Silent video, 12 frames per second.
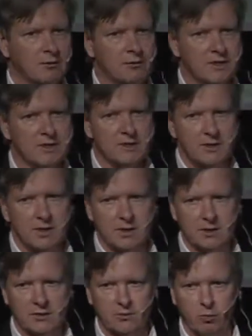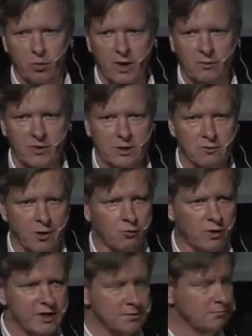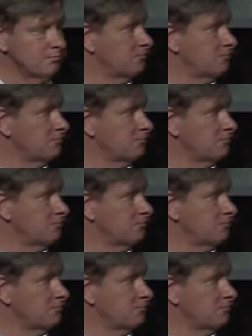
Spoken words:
This is where we grow wheat.